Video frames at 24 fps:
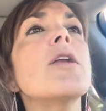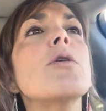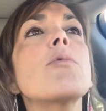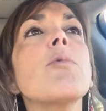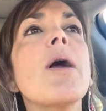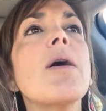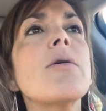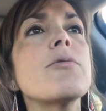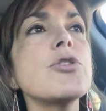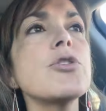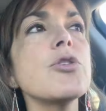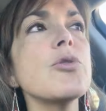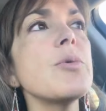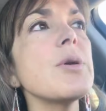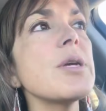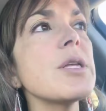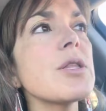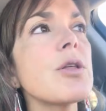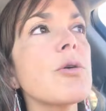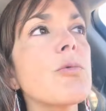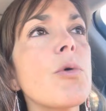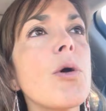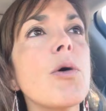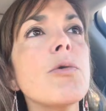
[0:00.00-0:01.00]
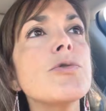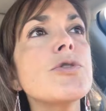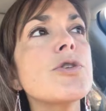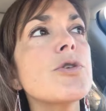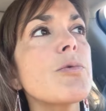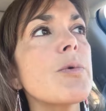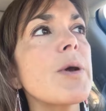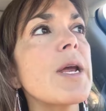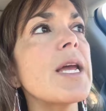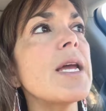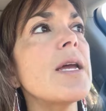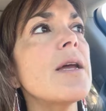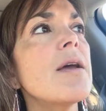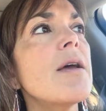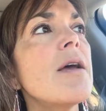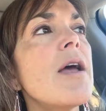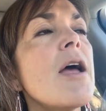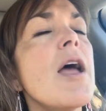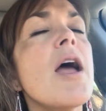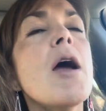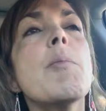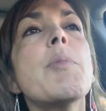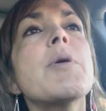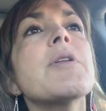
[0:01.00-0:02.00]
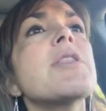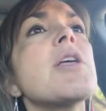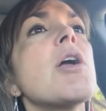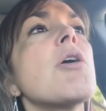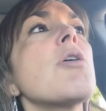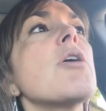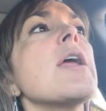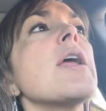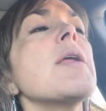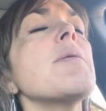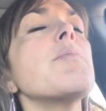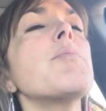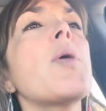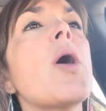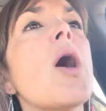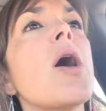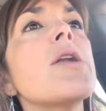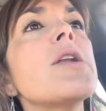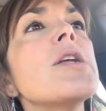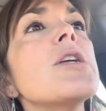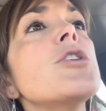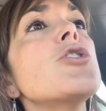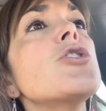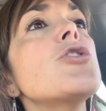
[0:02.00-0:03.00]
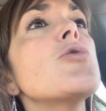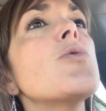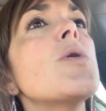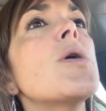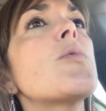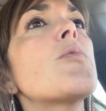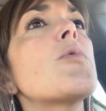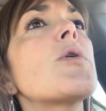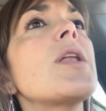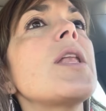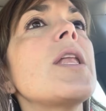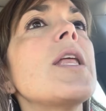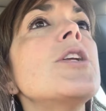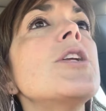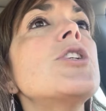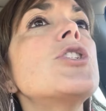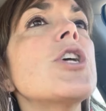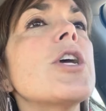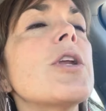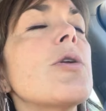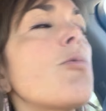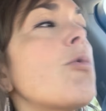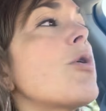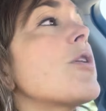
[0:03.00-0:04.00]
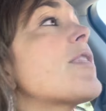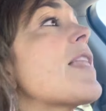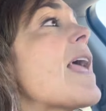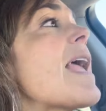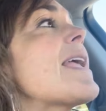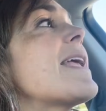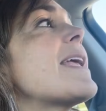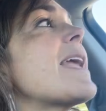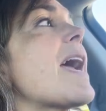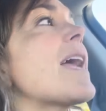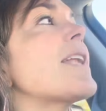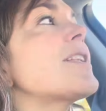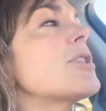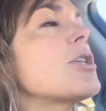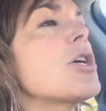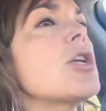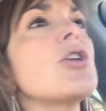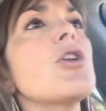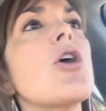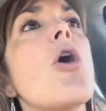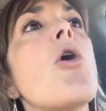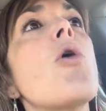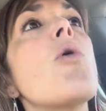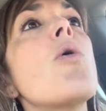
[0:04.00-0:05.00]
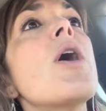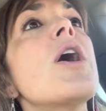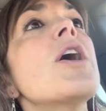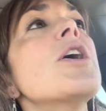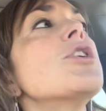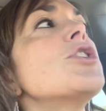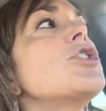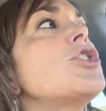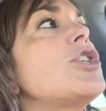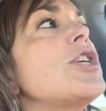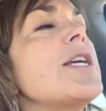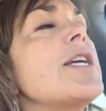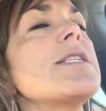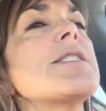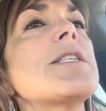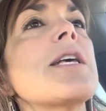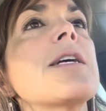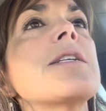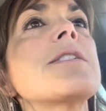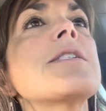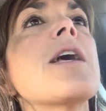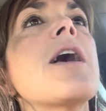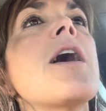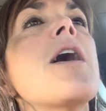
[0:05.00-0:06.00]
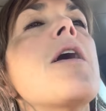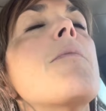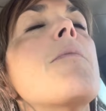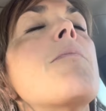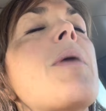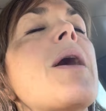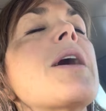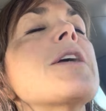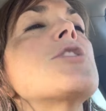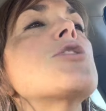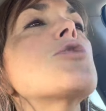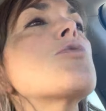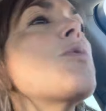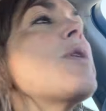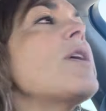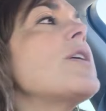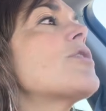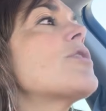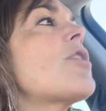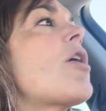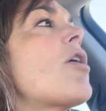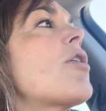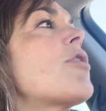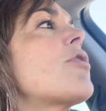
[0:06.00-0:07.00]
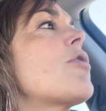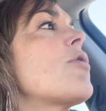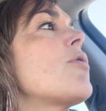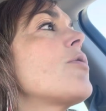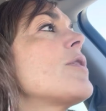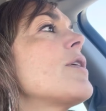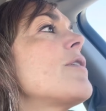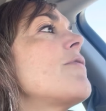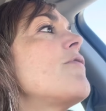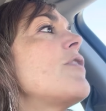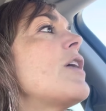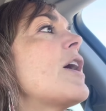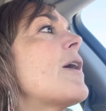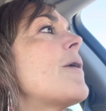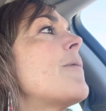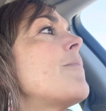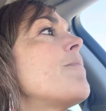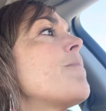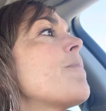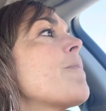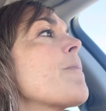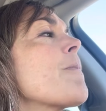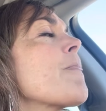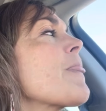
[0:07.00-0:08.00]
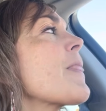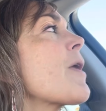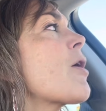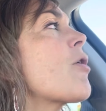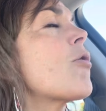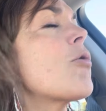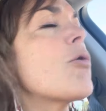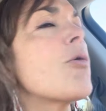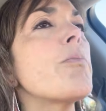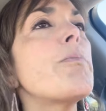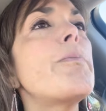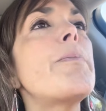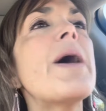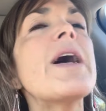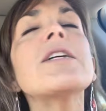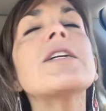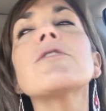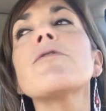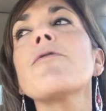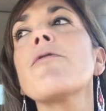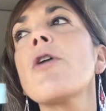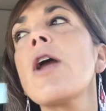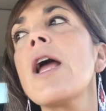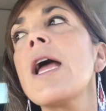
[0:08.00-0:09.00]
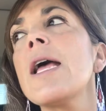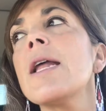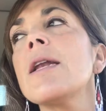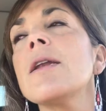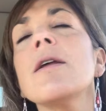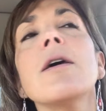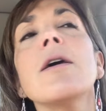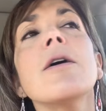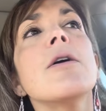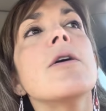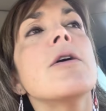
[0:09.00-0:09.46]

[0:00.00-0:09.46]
around doing the rosary, but they're in bondage to a religion. Would they get to know Jesus? My sweet daughter, Olivia, her best friend